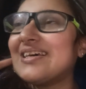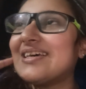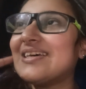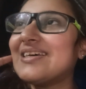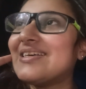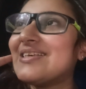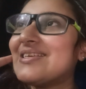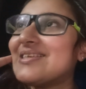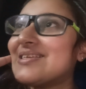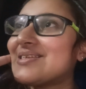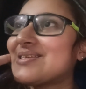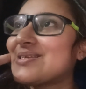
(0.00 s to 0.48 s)

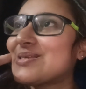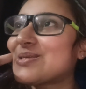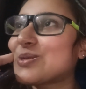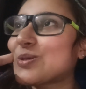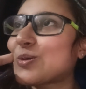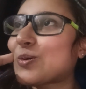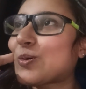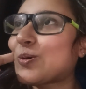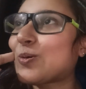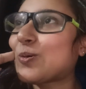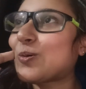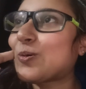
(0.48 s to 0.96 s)

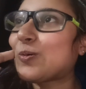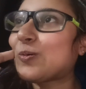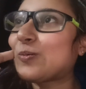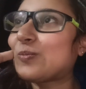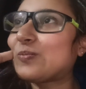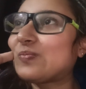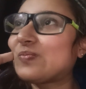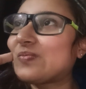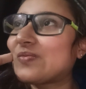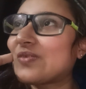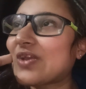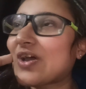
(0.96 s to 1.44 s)
So
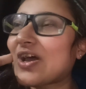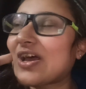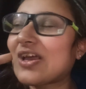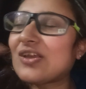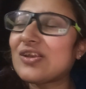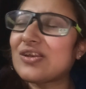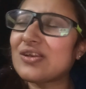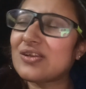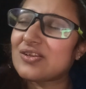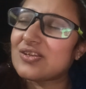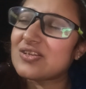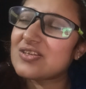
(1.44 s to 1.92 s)
in
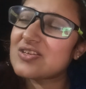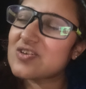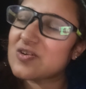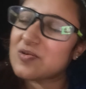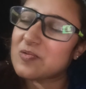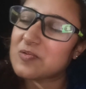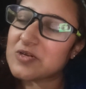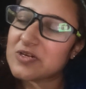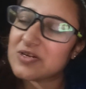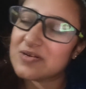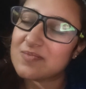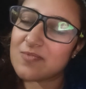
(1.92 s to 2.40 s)
the
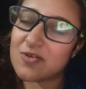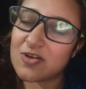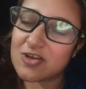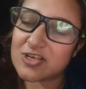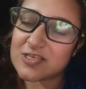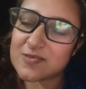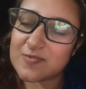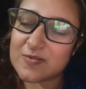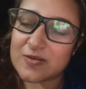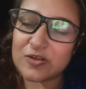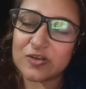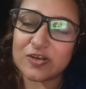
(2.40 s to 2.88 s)
description
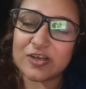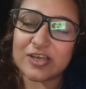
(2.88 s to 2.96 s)
box below,